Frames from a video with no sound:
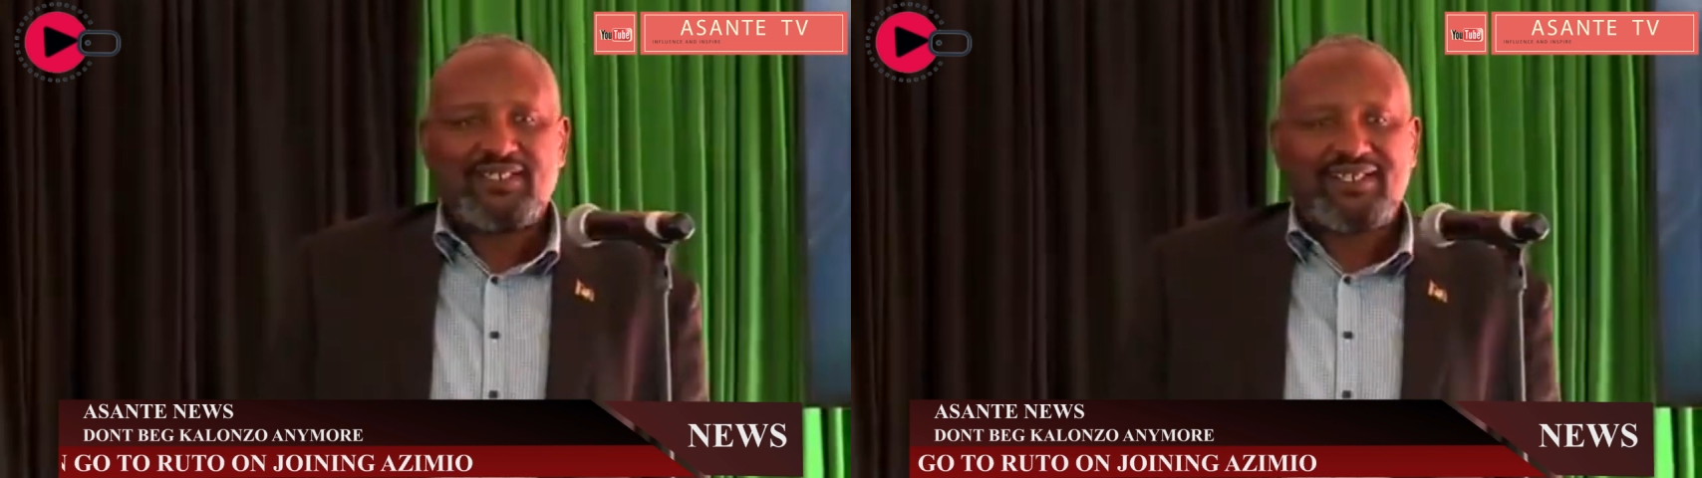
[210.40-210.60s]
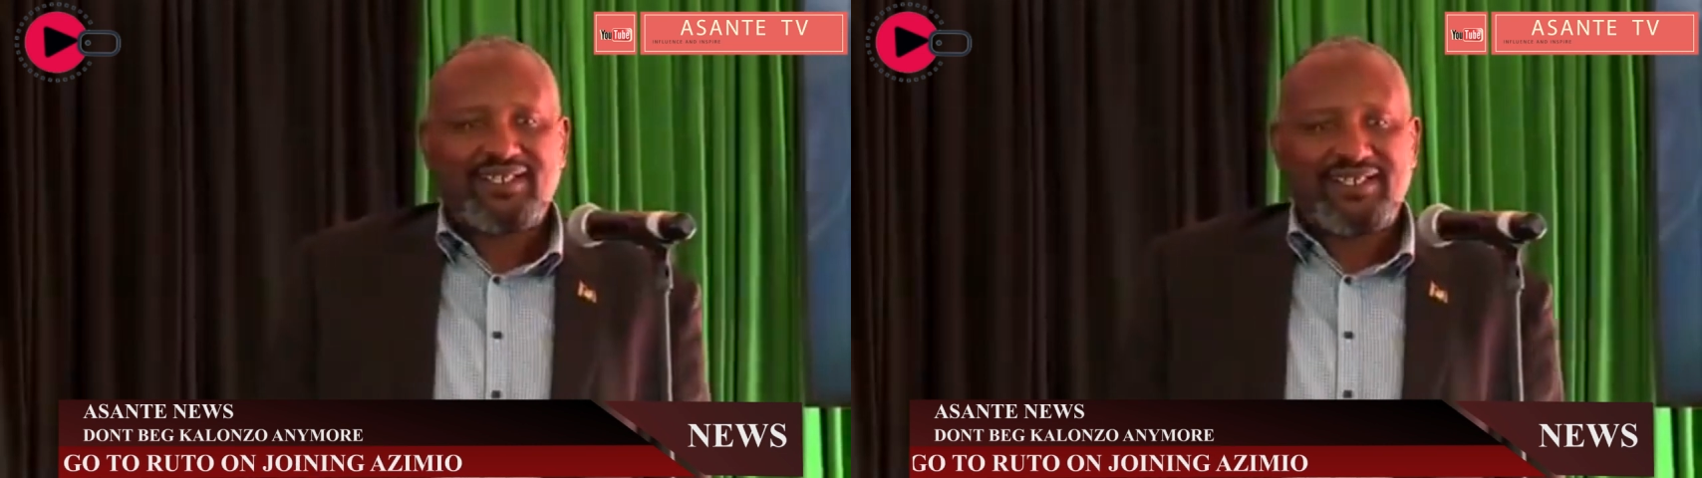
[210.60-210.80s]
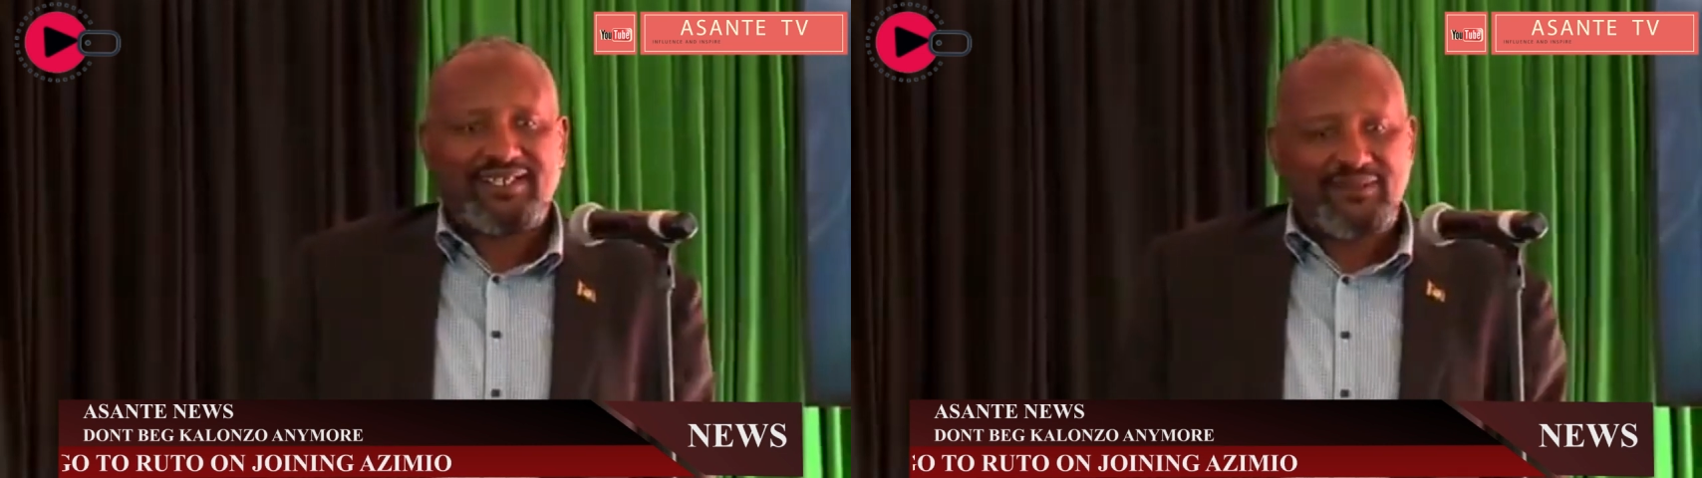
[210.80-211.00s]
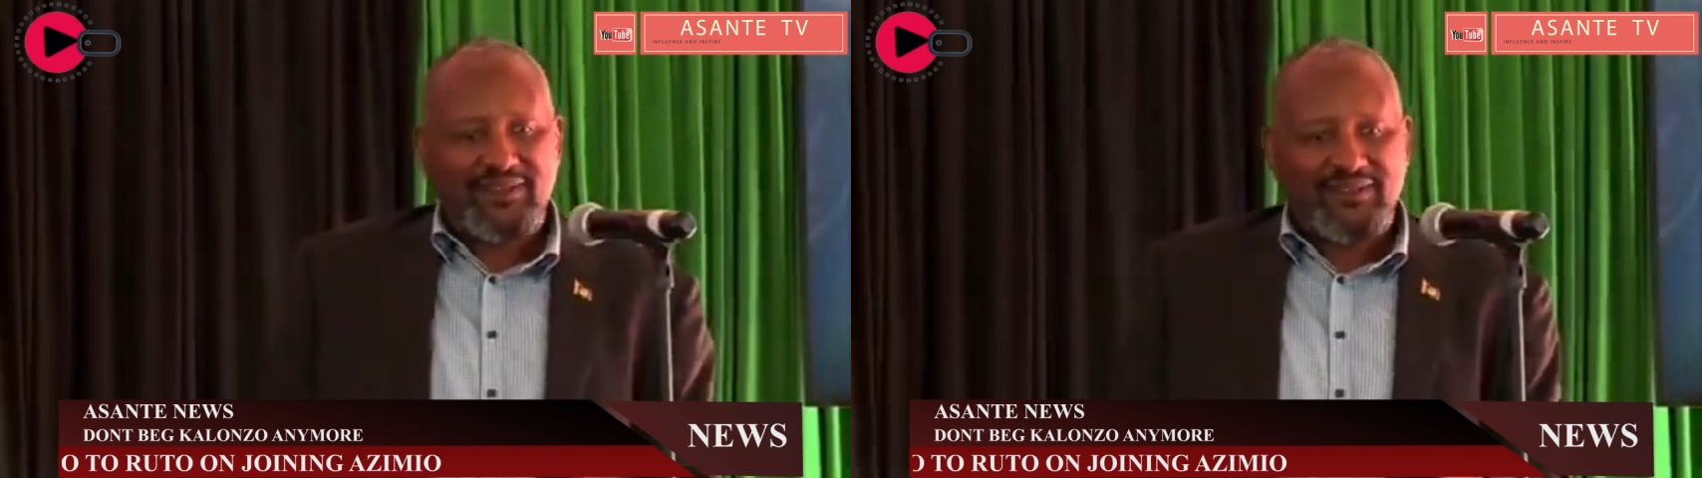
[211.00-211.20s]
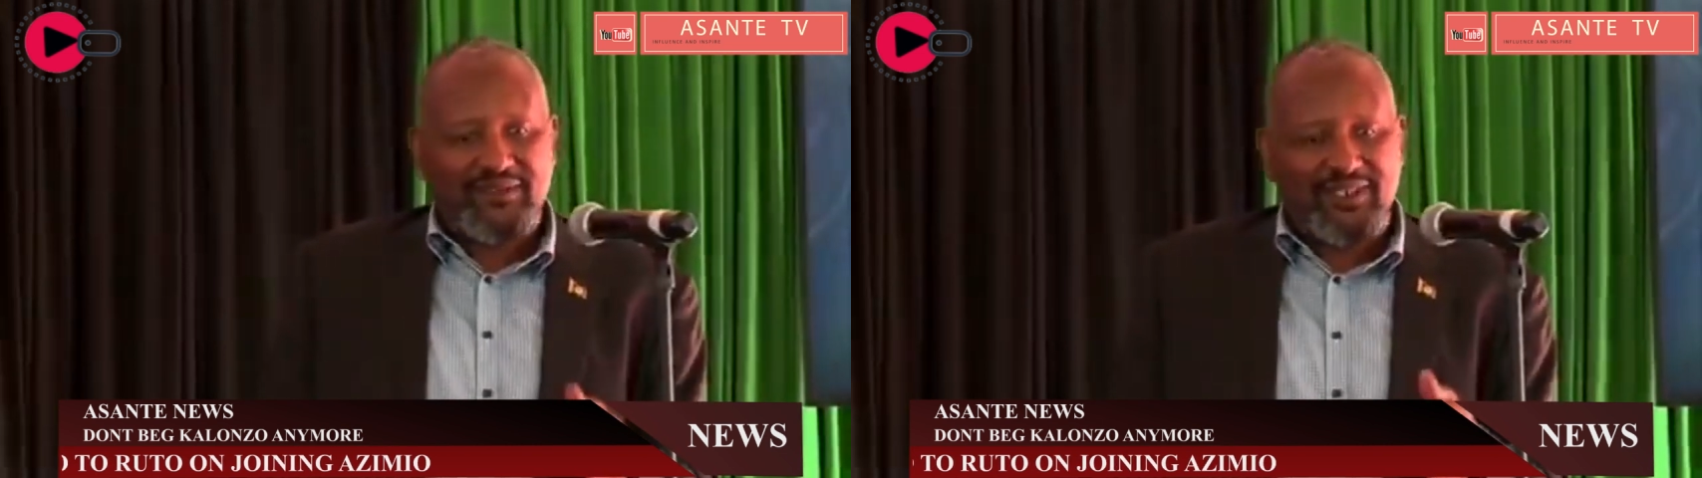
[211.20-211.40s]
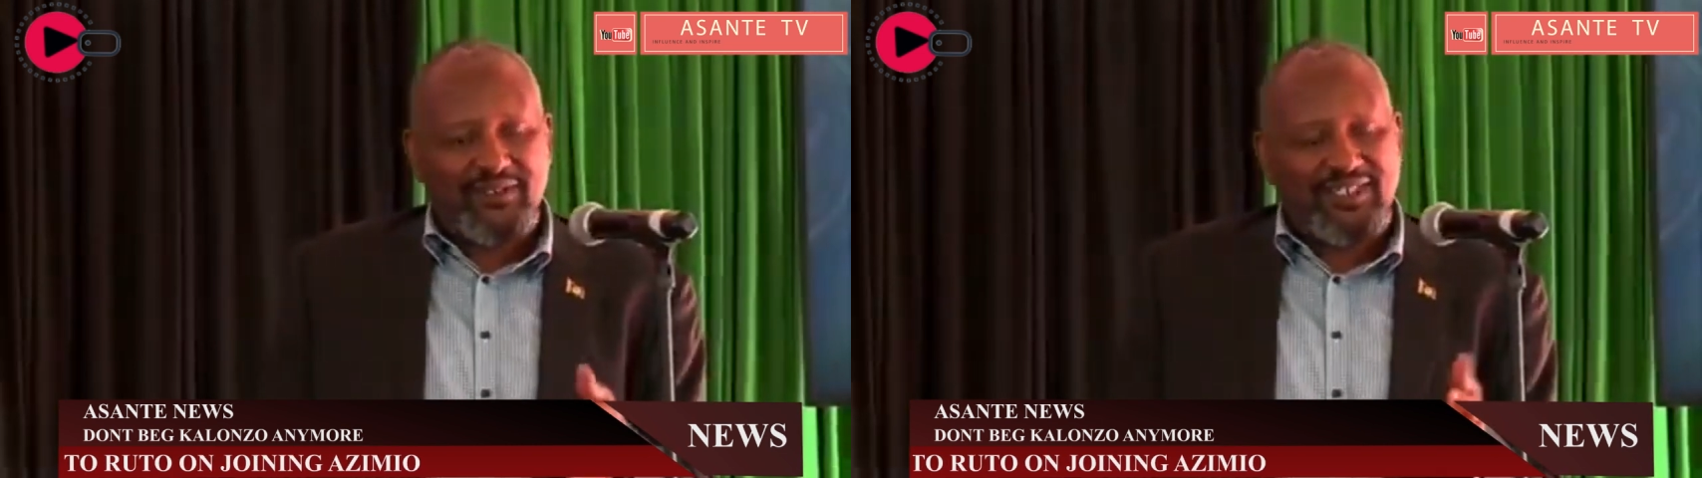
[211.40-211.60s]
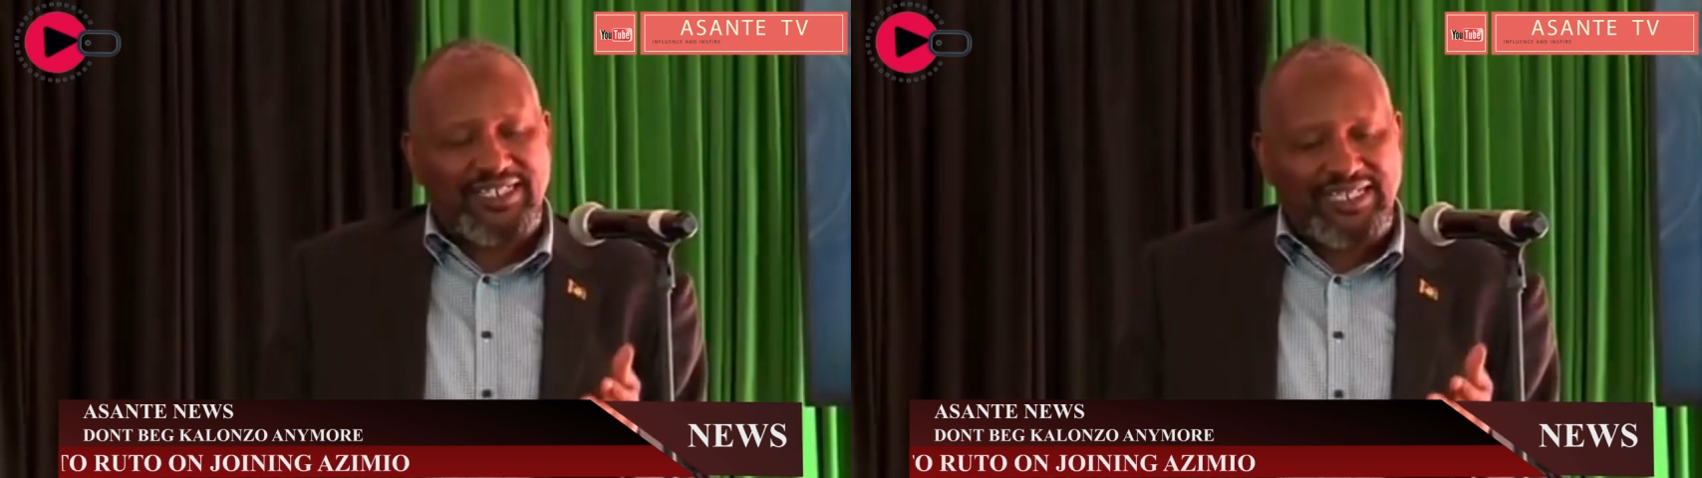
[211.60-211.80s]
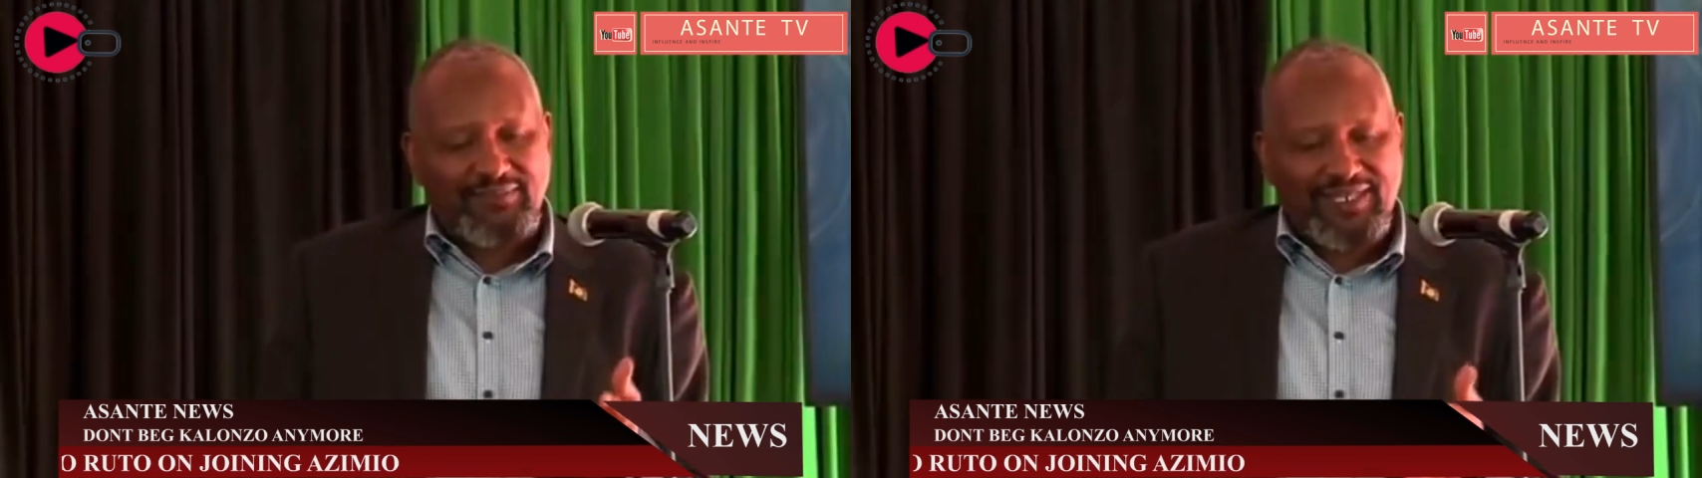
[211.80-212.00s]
Lakini tunajua you are here,